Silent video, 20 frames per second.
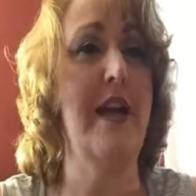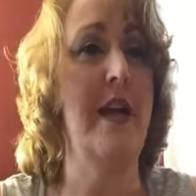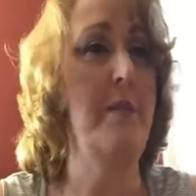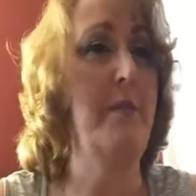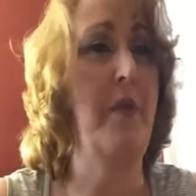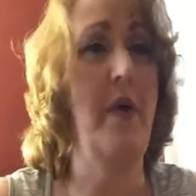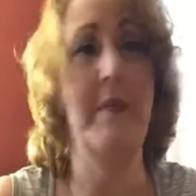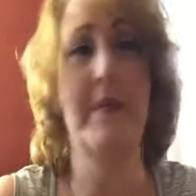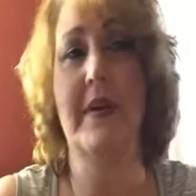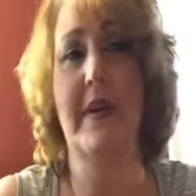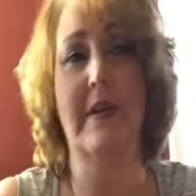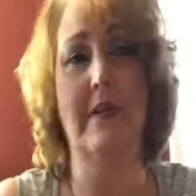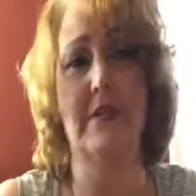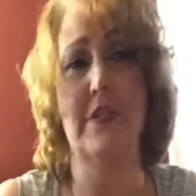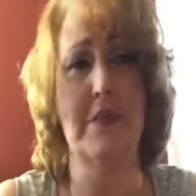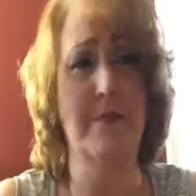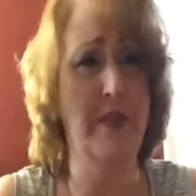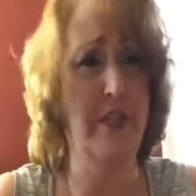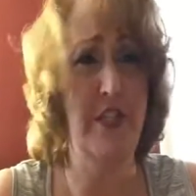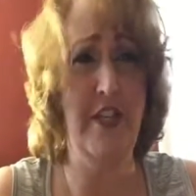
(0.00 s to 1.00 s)
I'm probably not going
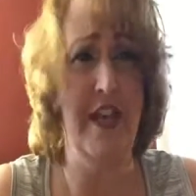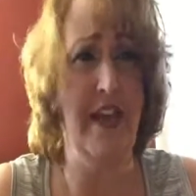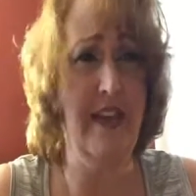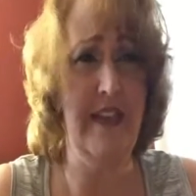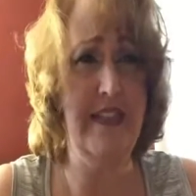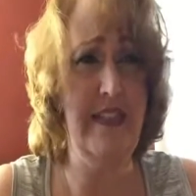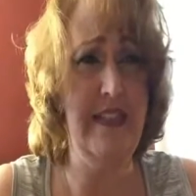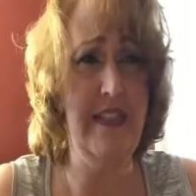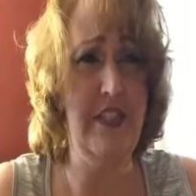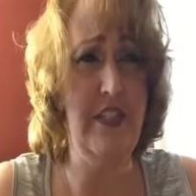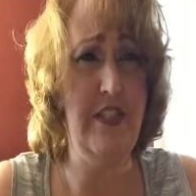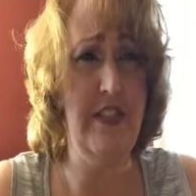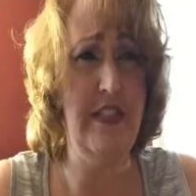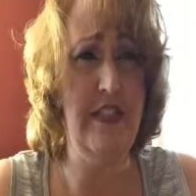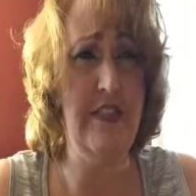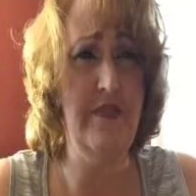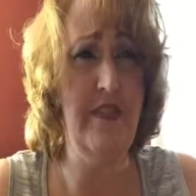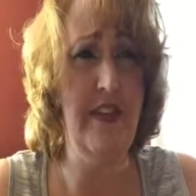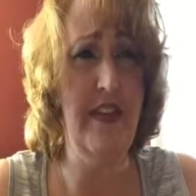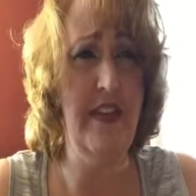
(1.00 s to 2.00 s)
to do much editing to
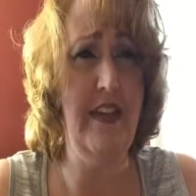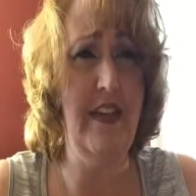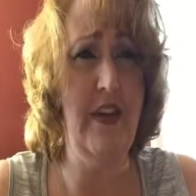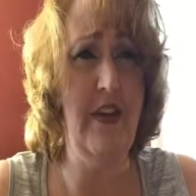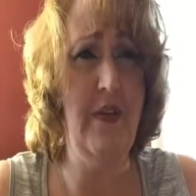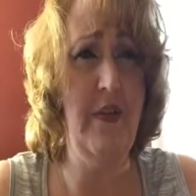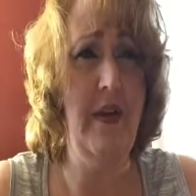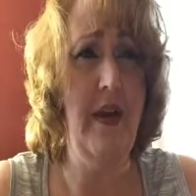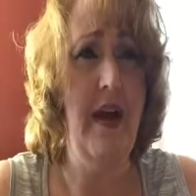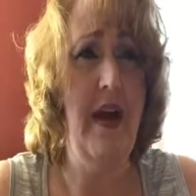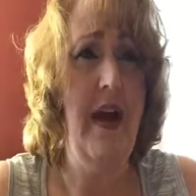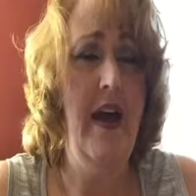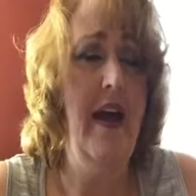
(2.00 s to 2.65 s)
this video.